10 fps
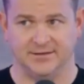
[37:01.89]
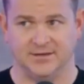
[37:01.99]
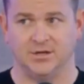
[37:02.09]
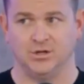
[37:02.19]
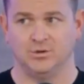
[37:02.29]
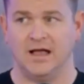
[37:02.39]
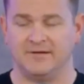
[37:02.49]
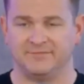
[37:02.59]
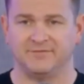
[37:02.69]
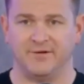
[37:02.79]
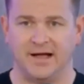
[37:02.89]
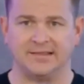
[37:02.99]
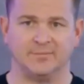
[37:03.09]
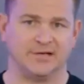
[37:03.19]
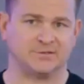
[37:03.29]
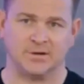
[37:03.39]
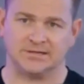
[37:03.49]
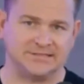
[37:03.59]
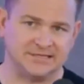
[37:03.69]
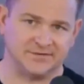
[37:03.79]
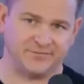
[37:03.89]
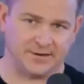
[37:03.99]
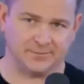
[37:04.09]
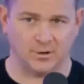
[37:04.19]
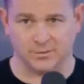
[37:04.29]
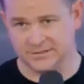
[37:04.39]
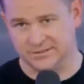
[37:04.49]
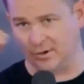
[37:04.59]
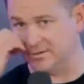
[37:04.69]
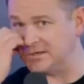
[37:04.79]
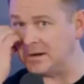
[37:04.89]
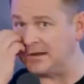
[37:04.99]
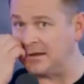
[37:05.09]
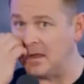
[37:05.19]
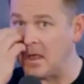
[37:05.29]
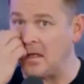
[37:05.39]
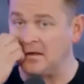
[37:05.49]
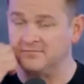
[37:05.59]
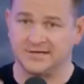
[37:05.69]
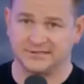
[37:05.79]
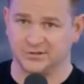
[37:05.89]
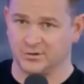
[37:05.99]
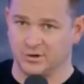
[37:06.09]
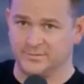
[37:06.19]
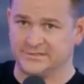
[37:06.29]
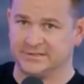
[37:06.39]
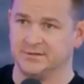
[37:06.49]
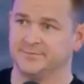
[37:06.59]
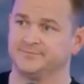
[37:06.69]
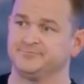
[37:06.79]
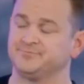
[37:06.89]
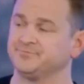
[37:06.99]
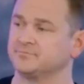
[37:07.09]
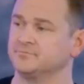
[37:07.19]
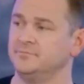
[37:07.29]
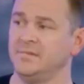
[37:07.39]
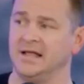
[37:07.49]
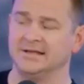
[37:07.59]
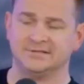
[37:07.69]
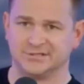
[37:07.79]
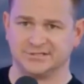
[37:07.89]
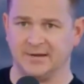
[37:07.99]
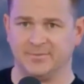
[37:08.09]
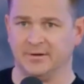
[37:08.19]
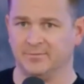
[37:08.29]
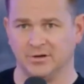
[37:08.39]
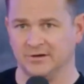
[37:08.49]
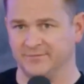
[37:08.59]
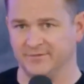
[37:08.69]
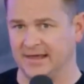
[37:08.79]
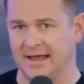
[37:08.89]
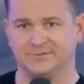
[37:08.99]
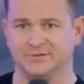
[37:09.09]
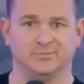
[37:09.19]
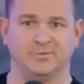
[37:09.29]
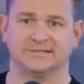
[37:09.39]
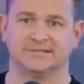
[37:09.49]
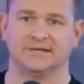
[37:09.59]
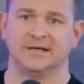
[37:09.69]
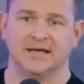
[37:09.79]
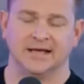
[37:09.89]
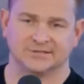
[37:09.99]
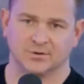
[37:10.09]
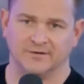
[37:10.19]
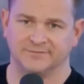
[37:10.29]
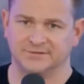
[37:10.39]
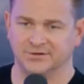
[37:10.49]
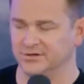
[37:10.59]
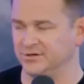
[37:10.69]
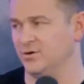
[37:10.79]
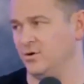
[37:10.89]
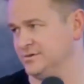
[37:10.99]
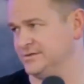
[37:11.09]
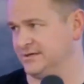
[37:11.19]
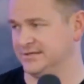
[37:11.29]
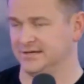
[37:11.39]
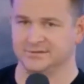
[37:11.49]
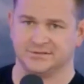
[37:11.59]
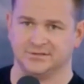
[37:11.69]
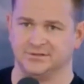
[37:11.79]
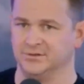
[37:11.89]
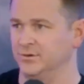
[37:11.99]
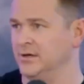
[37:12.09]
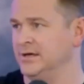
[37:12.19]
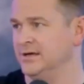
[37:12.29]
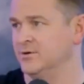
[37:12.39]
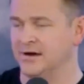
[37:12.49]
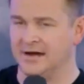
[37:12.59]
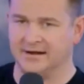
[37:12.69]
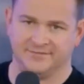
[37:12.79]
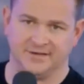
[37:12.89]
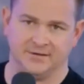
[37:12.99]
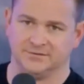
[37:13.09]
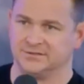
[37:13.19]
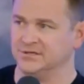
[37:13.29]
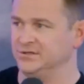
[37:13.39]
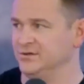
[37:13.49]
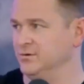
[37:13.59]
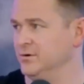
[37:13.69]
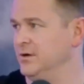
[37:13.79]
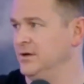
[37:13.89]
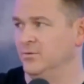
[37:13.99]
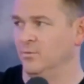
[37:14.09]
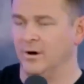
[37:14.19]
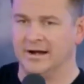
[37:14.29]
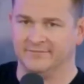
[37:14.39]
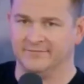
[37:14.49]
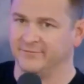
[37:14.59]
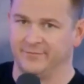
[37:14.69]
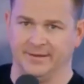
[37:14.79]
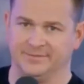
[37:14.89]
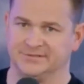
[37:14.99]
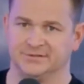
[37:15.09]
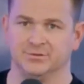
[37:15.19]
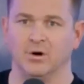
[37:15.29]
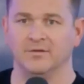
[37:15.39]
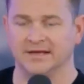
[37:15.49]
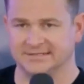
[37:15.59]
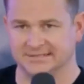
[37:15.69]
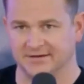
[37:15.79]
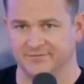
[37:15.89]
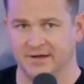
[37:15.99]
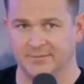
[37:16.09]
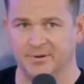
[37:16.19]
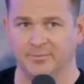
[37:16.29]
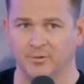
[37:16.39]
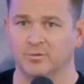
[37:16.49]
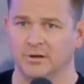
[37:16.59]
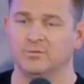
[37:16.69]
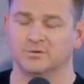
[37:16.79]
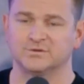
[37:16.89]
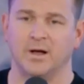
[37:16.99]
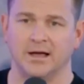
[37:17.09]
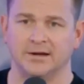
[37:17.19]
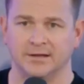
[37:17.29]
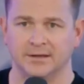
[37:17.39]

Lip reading: You have to find the best one. It's easy to find. Go into any investor groups and just type in, I'm looking for the absolute best escrow officer to do wholesale deals, to do creative deals, to do whatever, flips, do all that stuff. And people will respond.